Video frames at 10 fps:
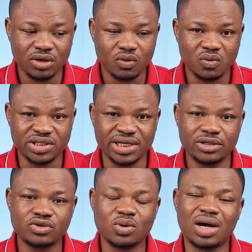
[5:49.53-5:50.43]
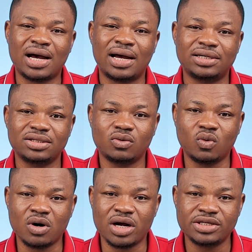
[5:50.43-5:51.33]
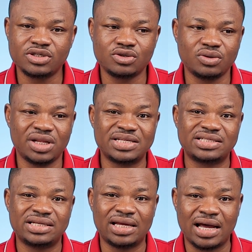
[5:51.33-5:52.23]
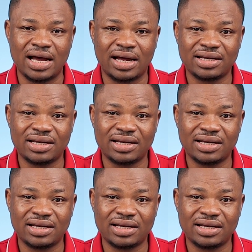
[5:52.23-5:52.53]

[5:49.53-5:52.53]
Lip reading: we tend to add words to this yeah,